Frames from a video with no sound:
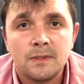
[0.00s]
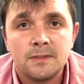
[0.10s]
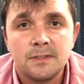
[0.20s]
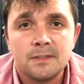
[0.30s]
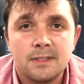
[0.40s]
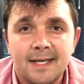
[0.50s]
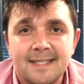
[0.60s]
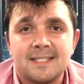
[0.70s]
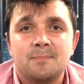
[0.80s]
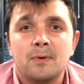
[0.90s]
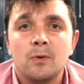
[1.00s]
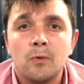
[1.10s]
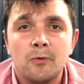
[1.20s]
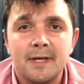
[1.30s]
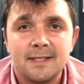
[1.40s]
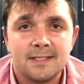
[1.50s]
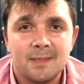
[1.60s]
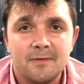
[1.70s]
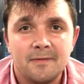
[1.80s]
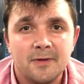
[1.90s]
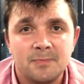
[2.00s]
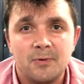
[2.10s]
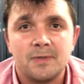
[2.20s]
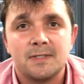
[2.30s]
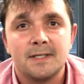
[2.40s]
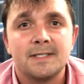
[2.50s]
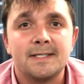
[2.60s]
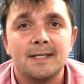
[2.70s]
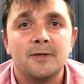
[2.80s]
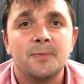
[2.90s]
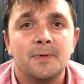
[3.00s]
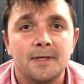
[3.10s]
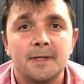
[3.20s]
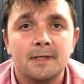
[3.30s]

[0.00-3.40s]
just exploring some of those books that are still open,